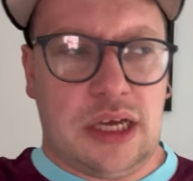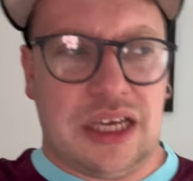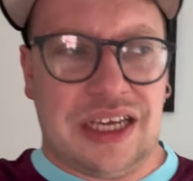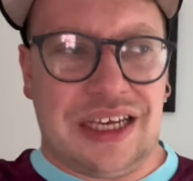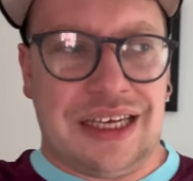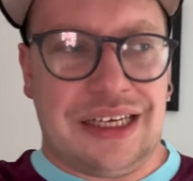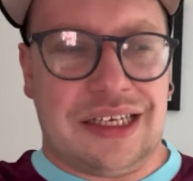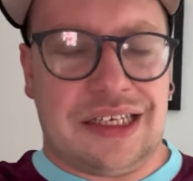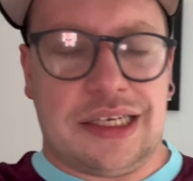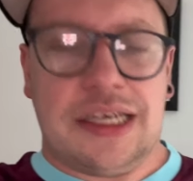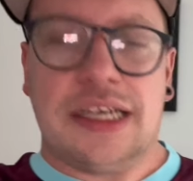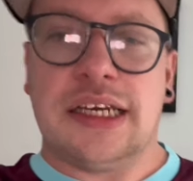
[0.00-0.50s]

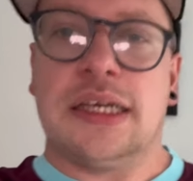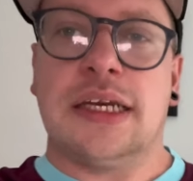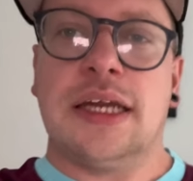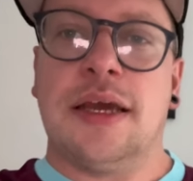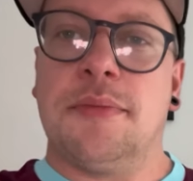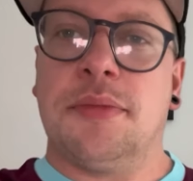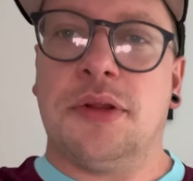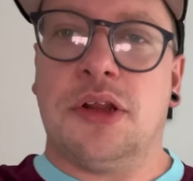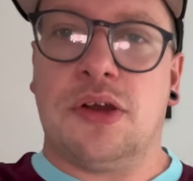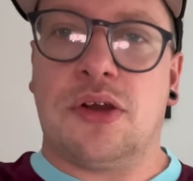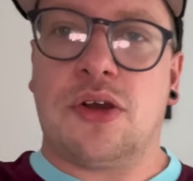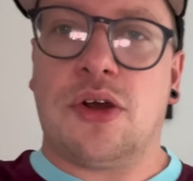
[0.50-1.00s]
he did
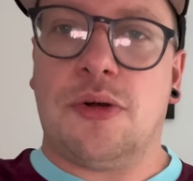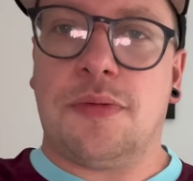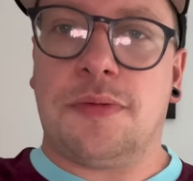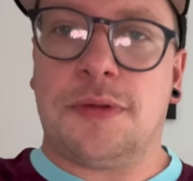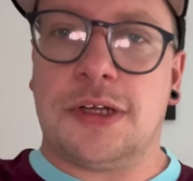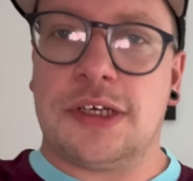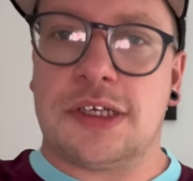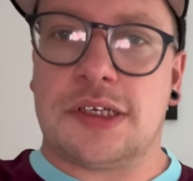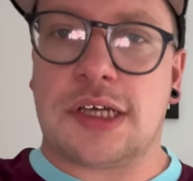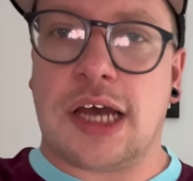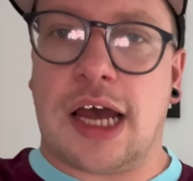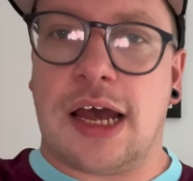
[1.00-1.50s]
nibble a
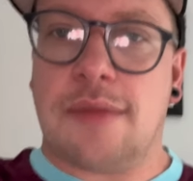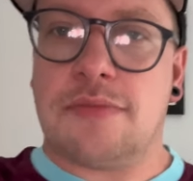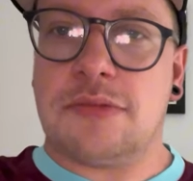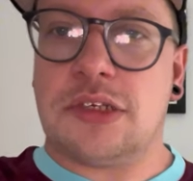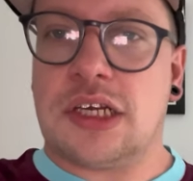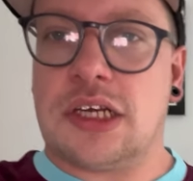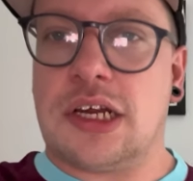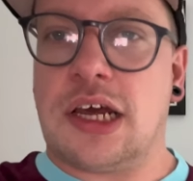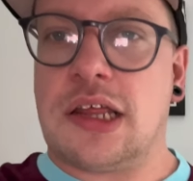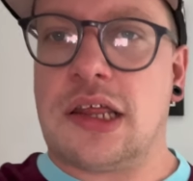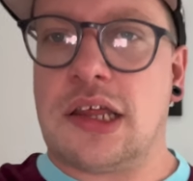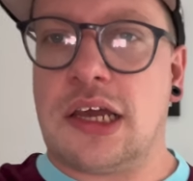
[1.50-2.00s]
couple of
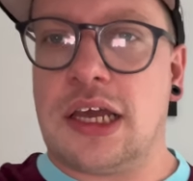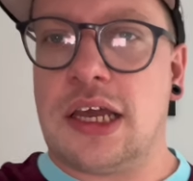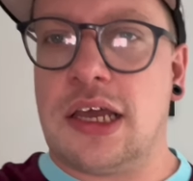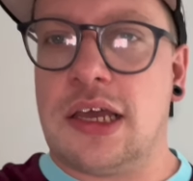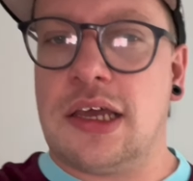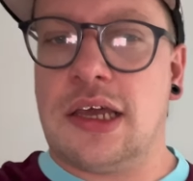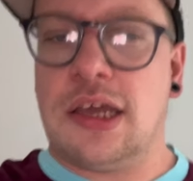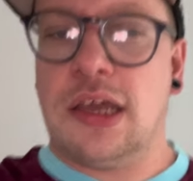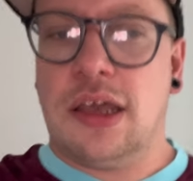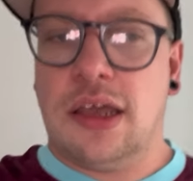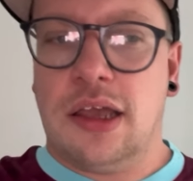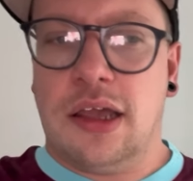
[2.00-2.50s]
times. And I
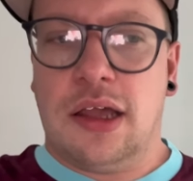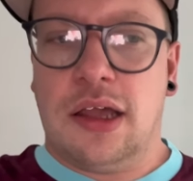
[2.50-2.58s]
think